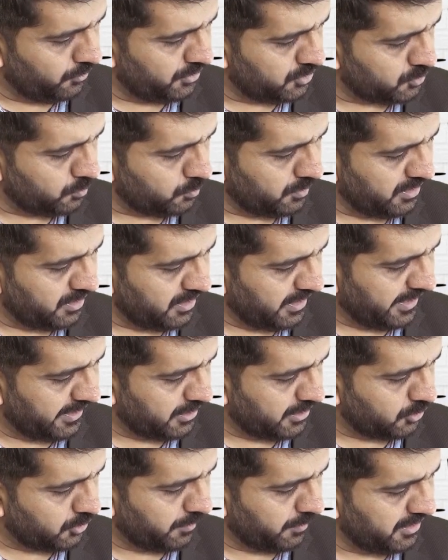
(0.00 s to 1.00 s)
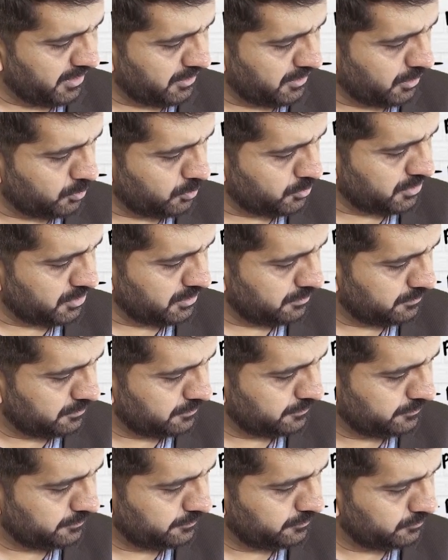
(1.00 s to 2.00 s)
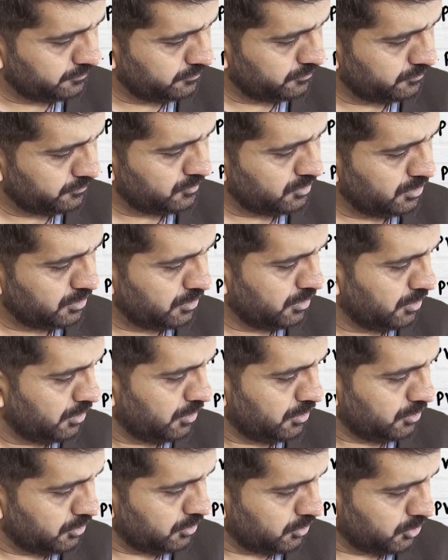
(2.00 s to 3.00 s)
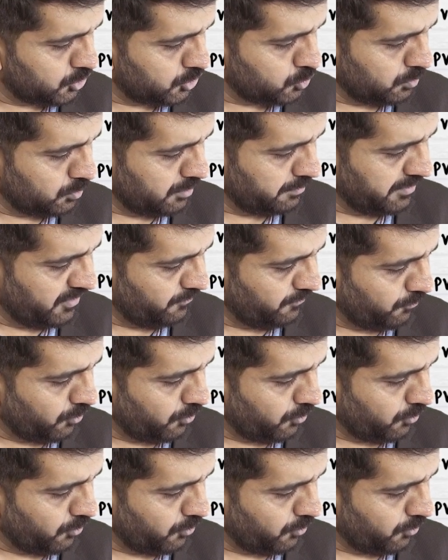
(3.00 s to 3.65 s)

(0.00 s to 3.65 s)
is 1,20,000. This will be